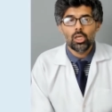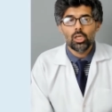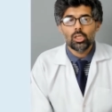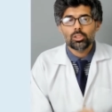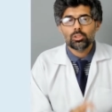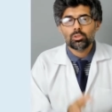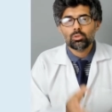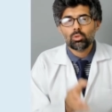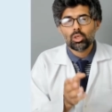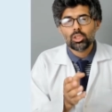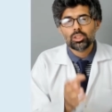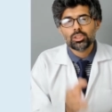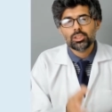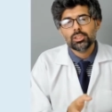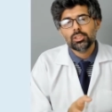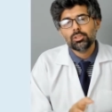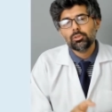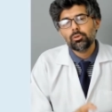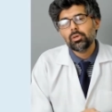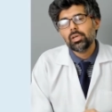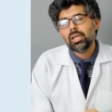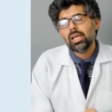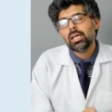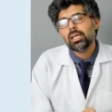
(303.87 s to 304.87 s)
So a
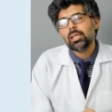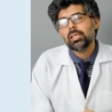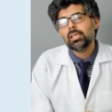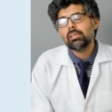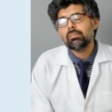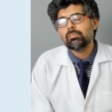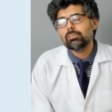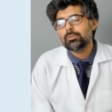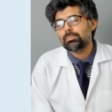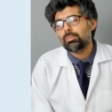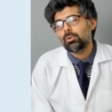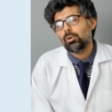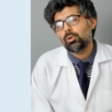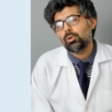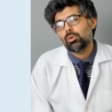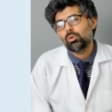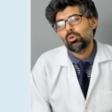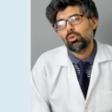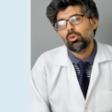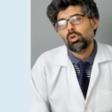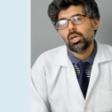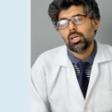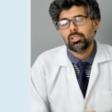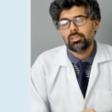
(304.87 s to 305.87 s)
seronegative
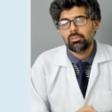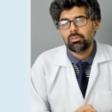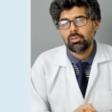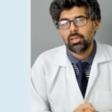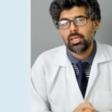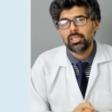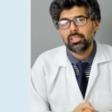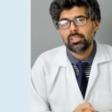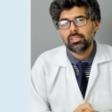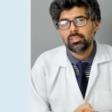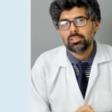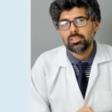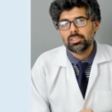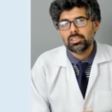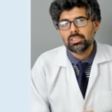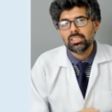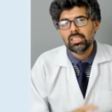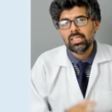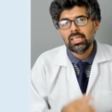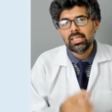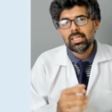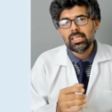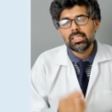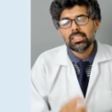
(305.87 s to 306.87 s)
spondyloarthritis
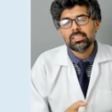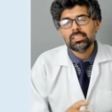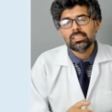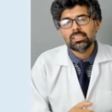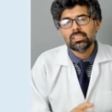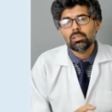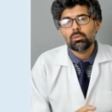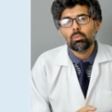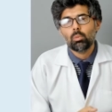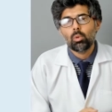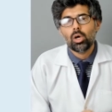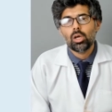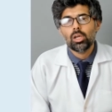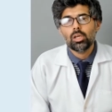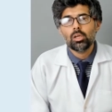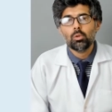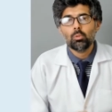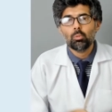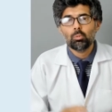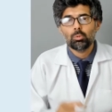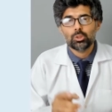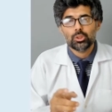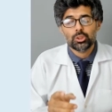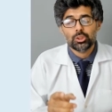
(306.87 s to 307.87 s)
is the one
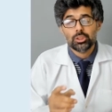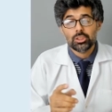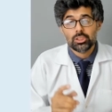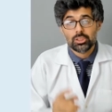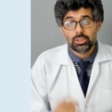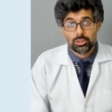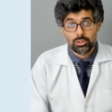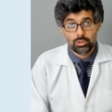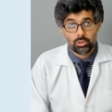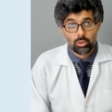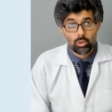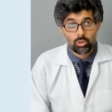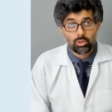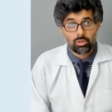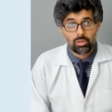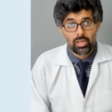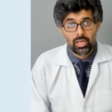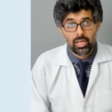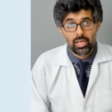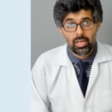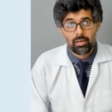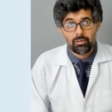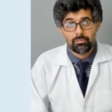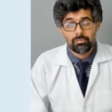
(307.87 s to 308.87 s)
which does not
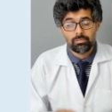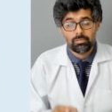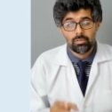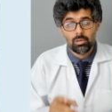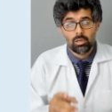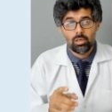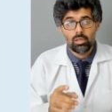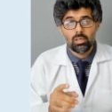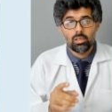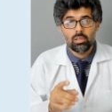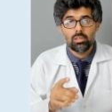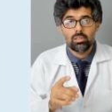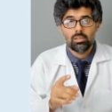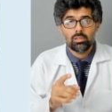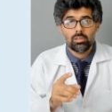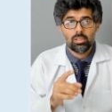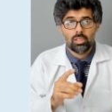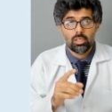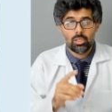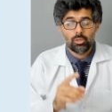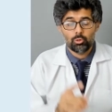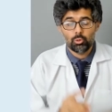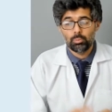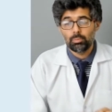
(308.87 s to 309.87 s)
have
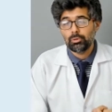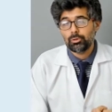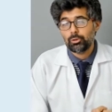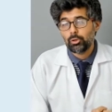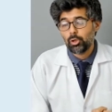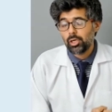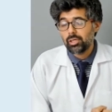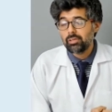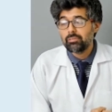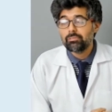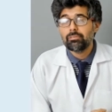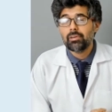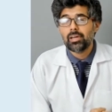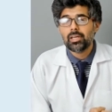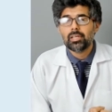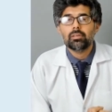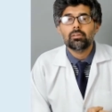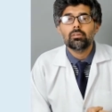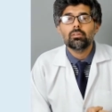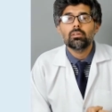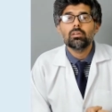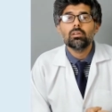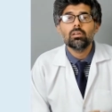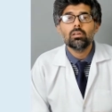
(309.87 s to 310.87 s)
the rheumatoid
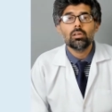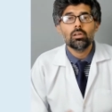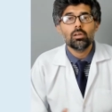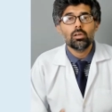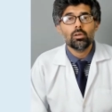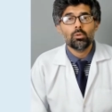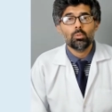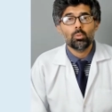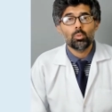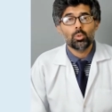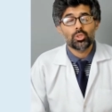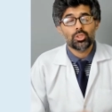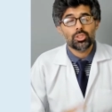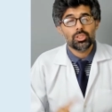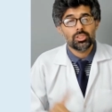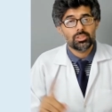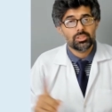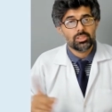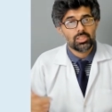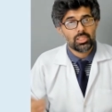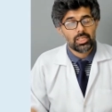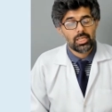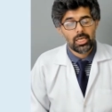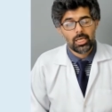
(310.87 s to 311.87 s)
factor, which is
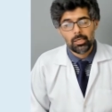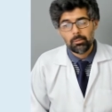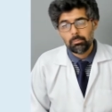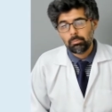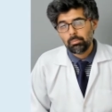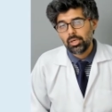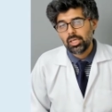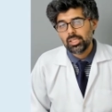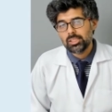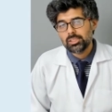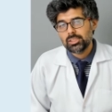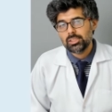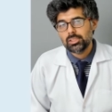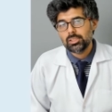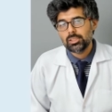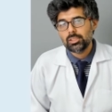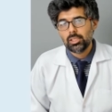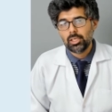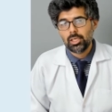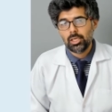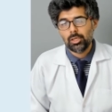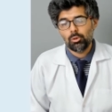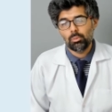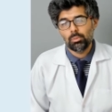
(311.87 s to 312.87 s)
again present
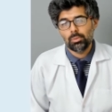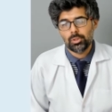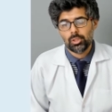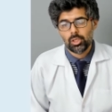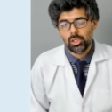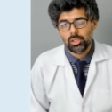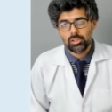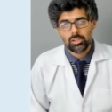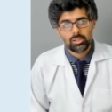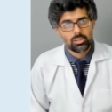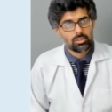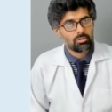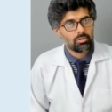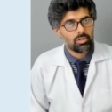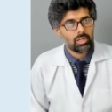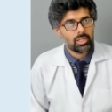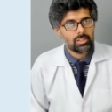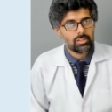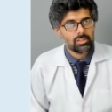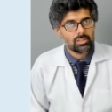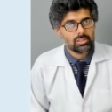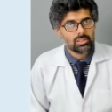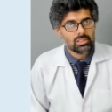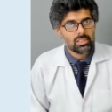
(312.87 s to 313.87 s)
in rheumatoid
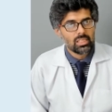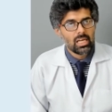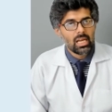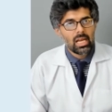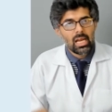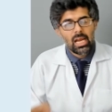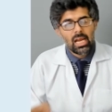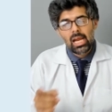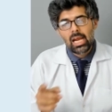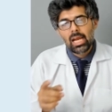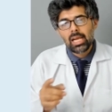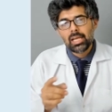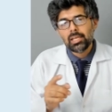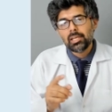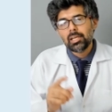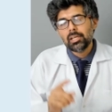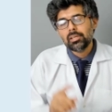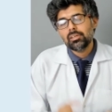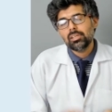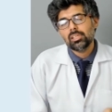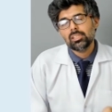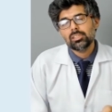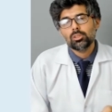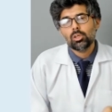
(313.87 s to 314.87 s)
arthritis, and
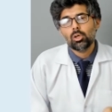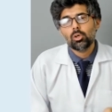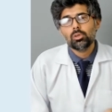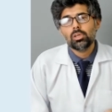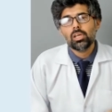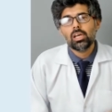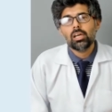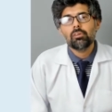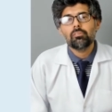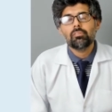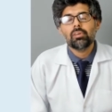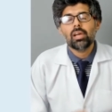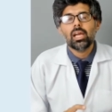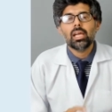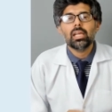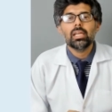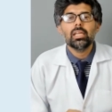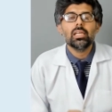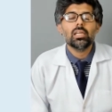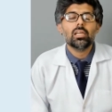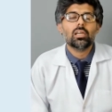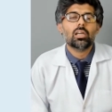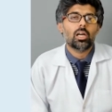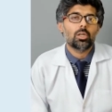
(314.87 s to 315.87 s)
it does not have
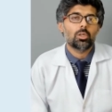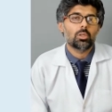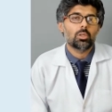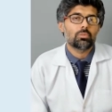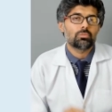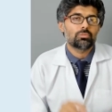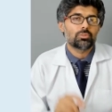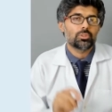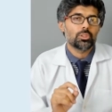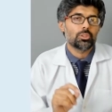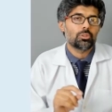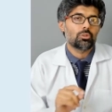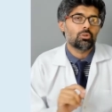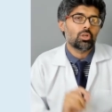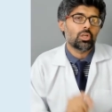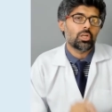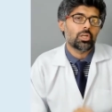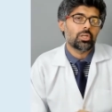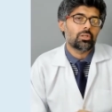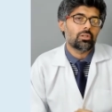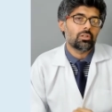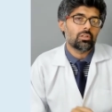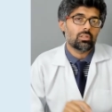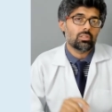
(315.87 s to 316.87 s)
any kind of
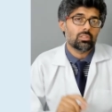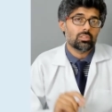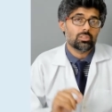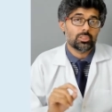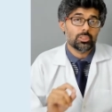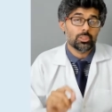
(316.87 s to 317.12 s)
citrullinated